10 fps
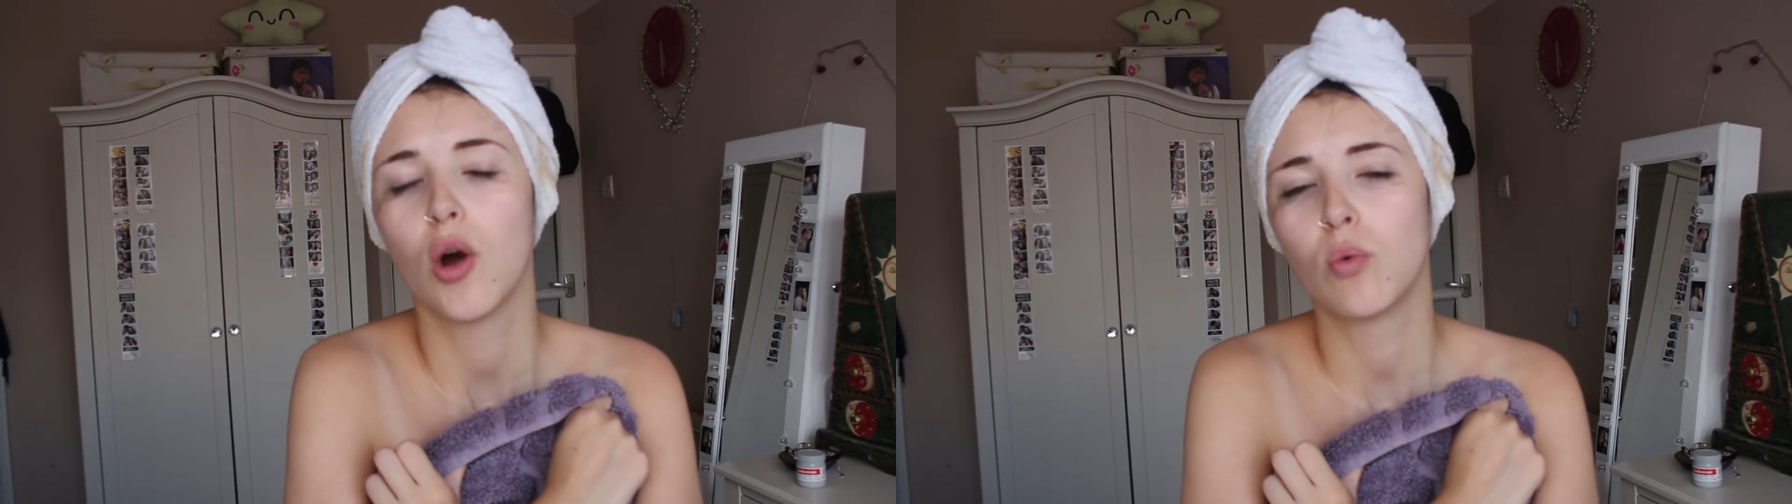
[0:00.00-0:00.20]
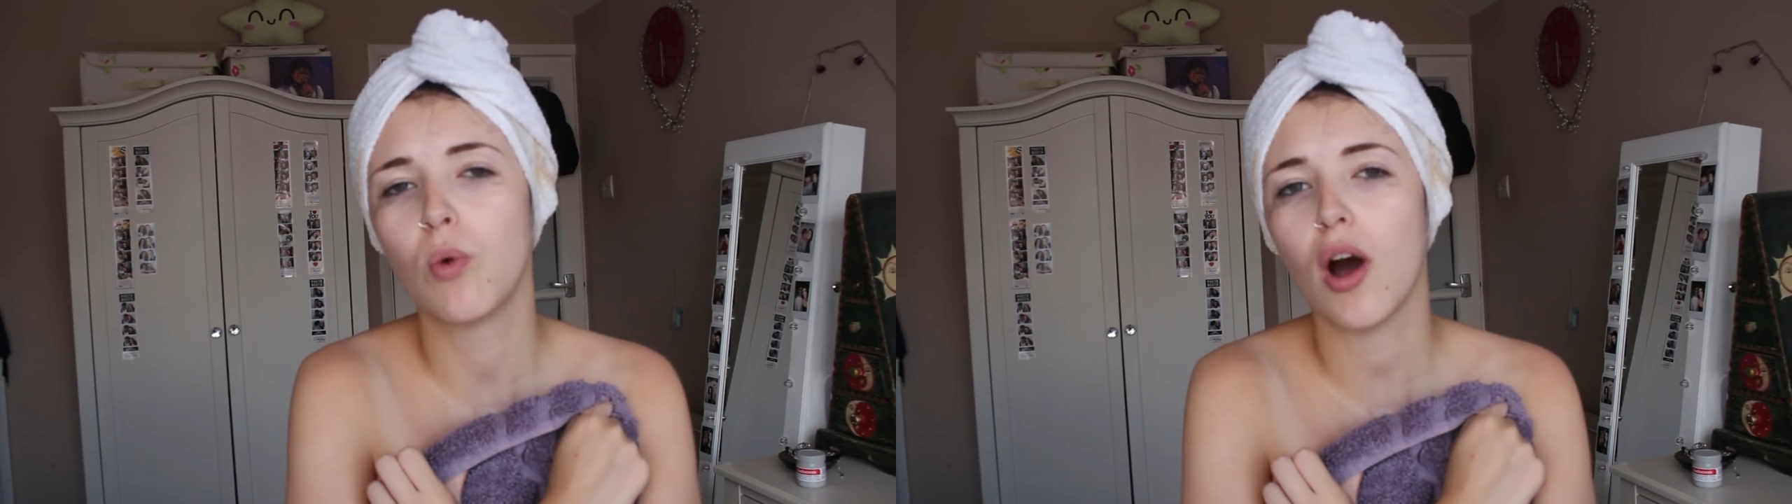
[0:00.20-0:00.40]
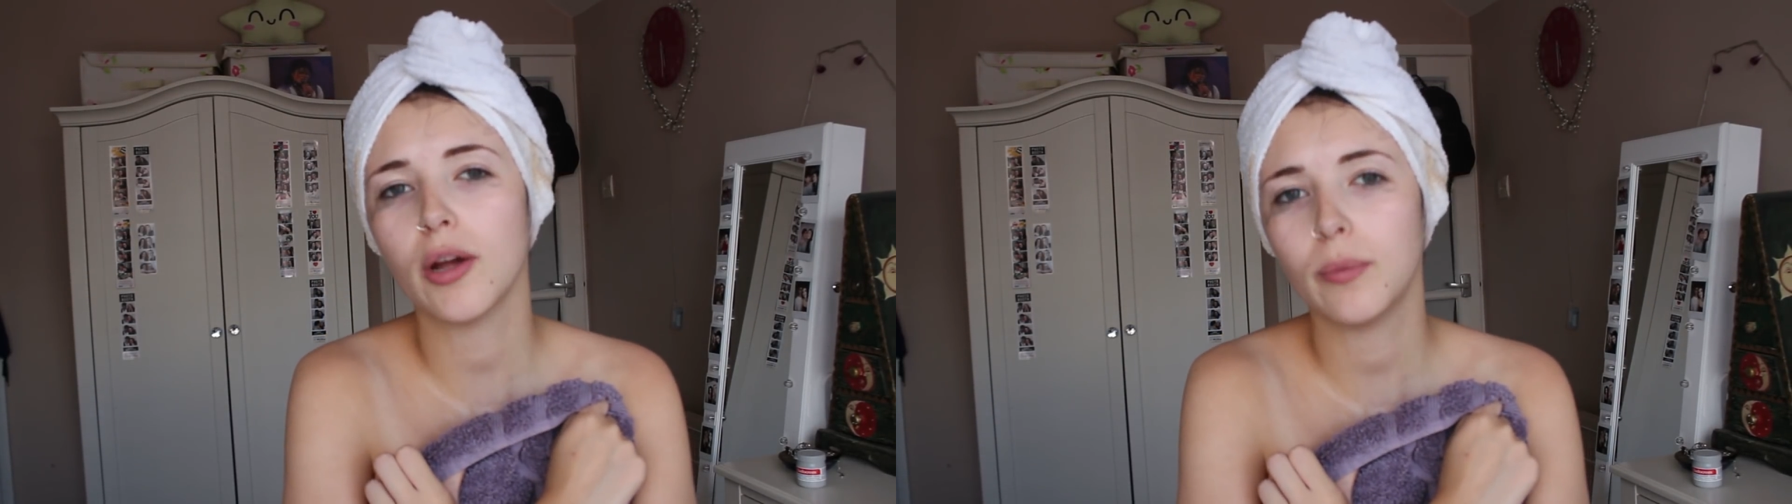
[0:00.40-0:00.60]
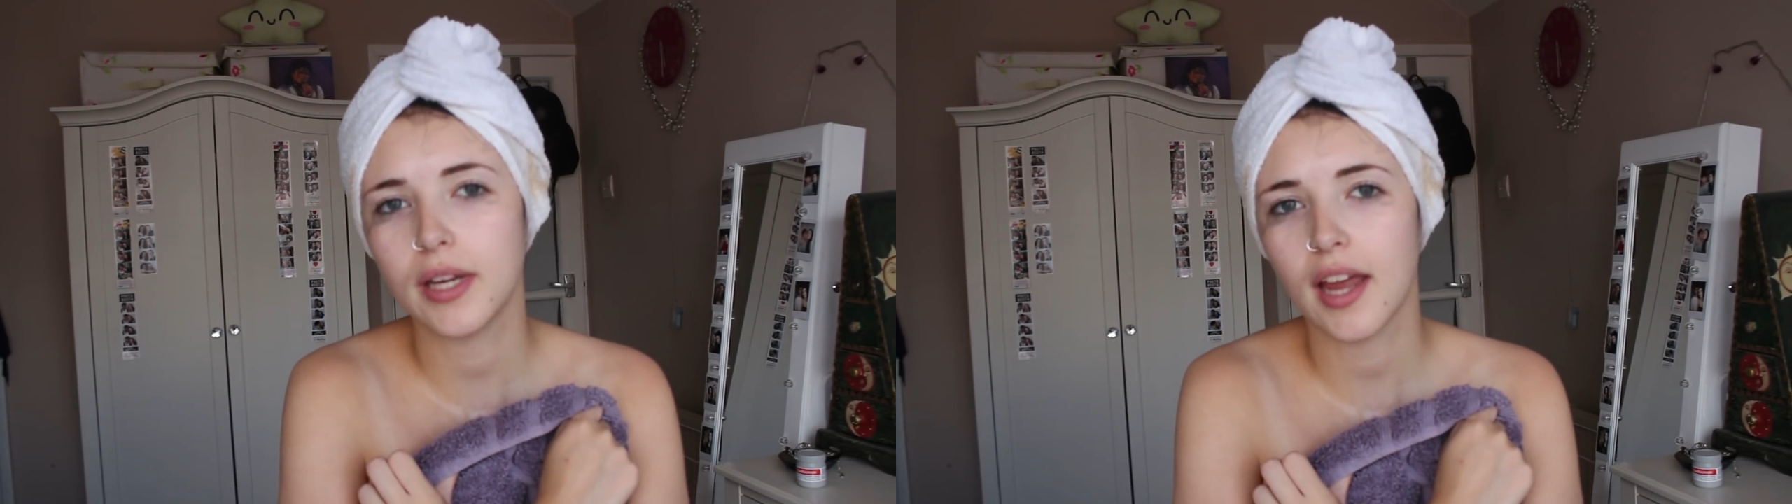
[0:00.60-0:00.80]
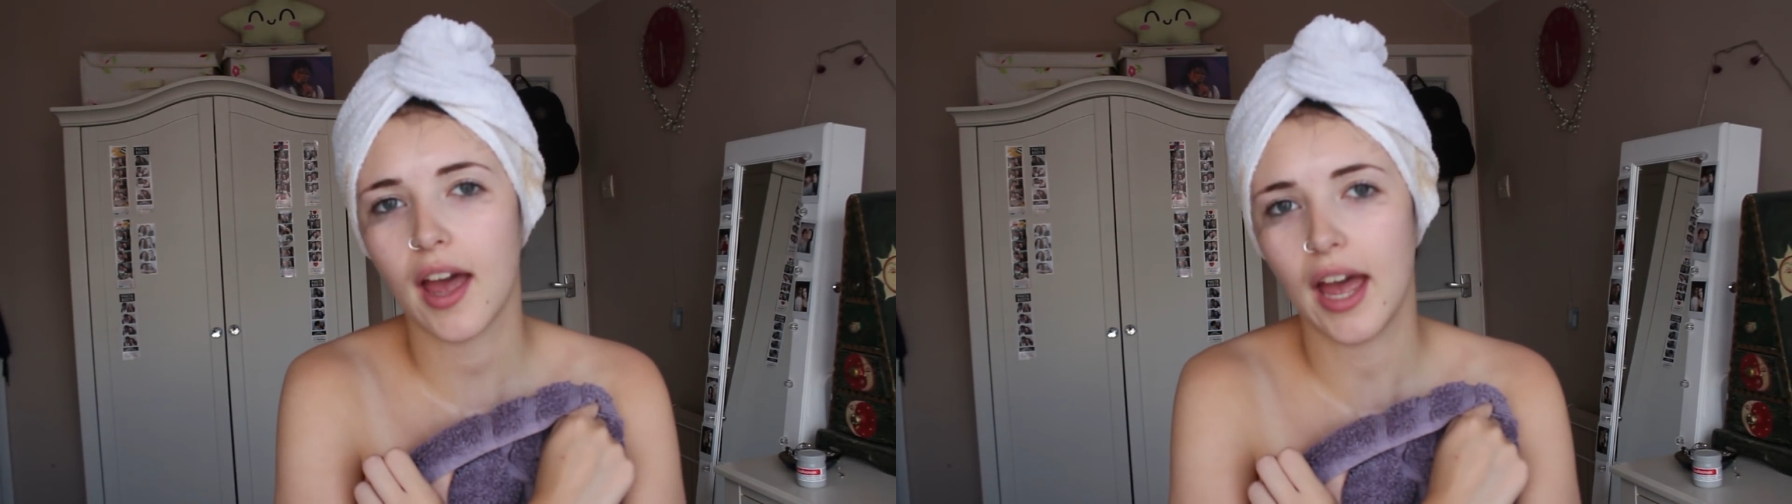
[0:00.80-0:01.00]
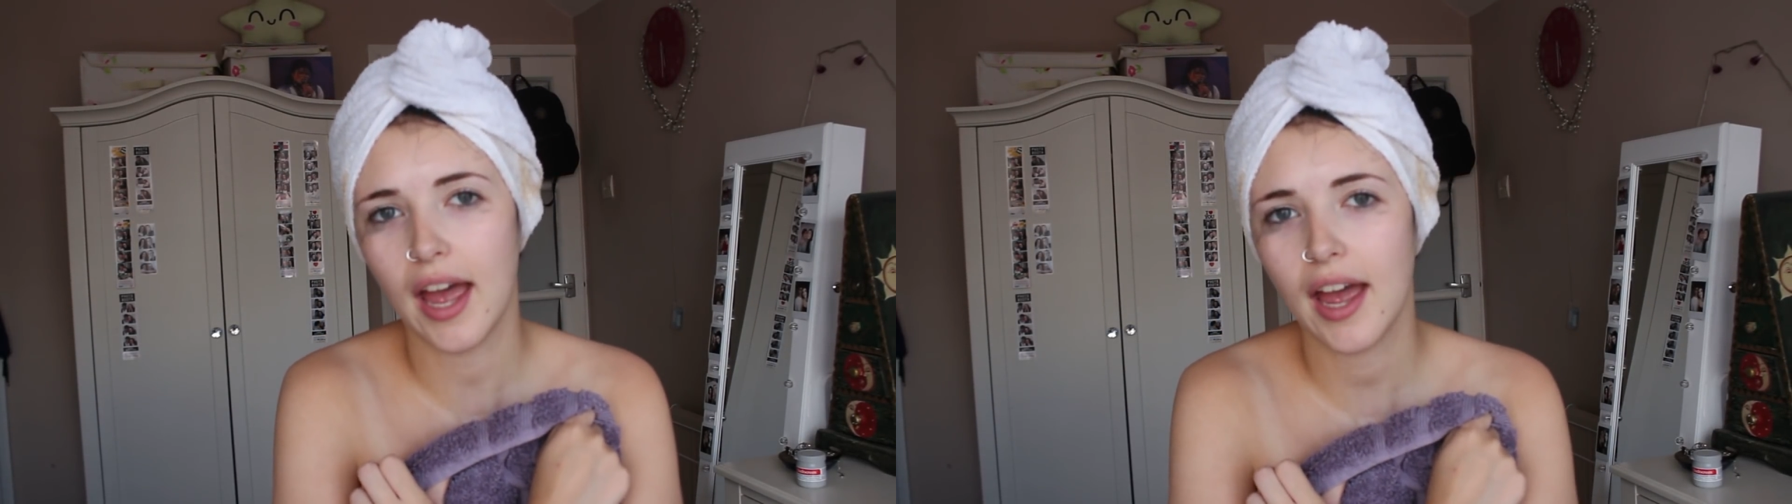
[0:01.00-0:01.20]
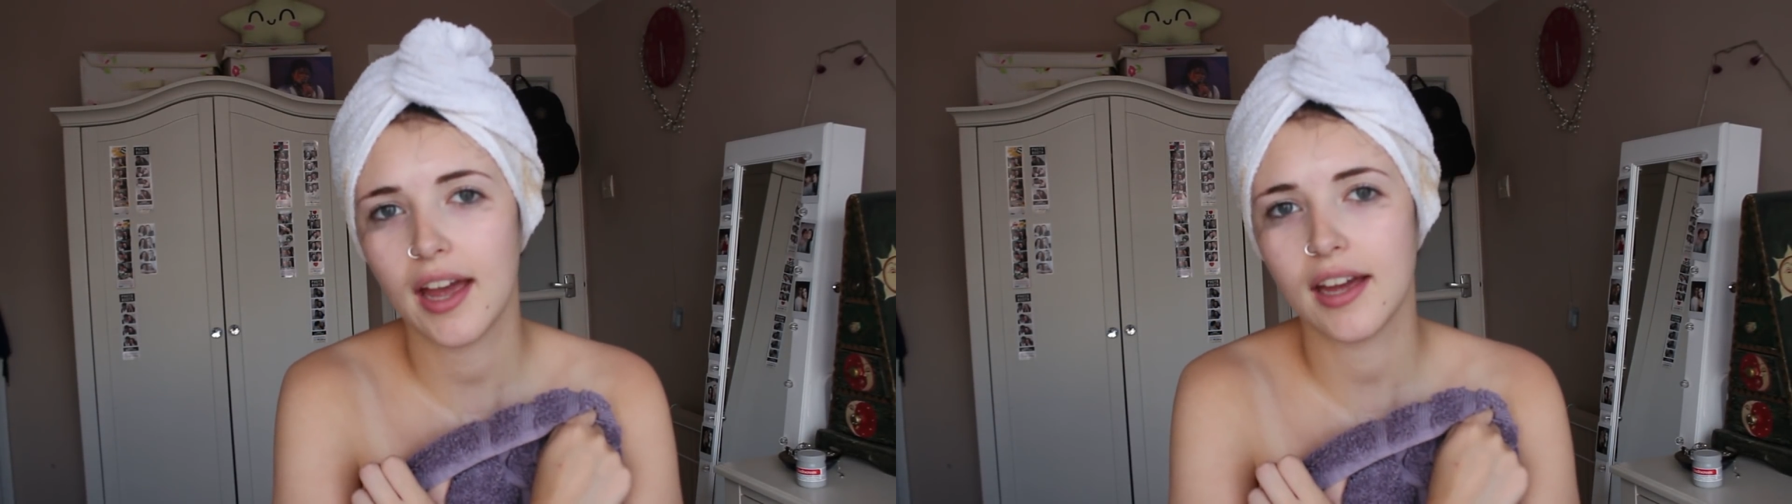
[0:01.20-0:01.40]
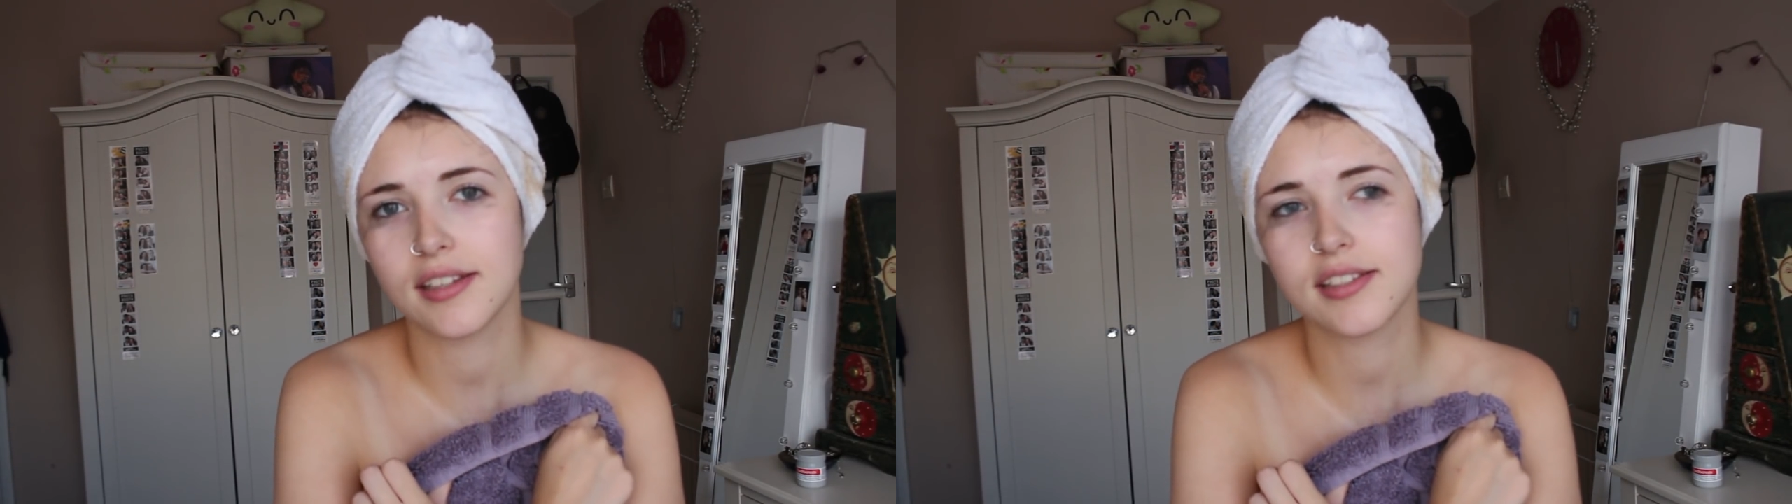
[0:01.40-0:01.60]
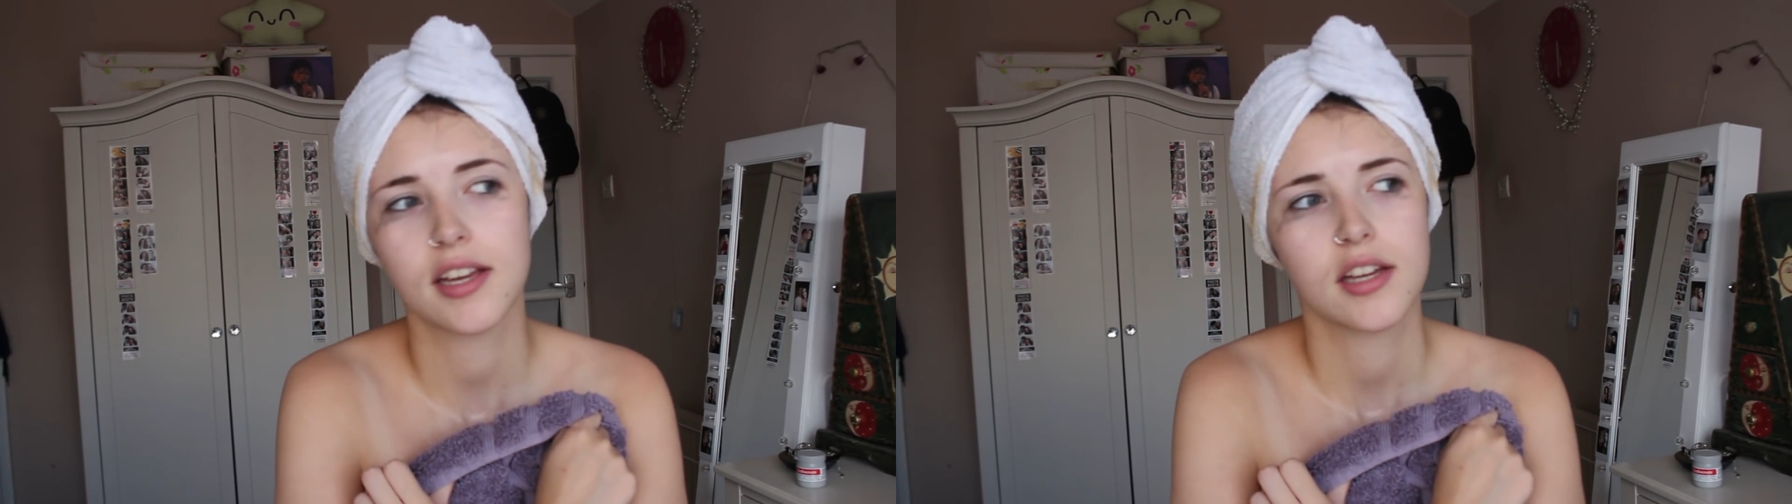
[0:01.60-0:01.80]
why we get hairs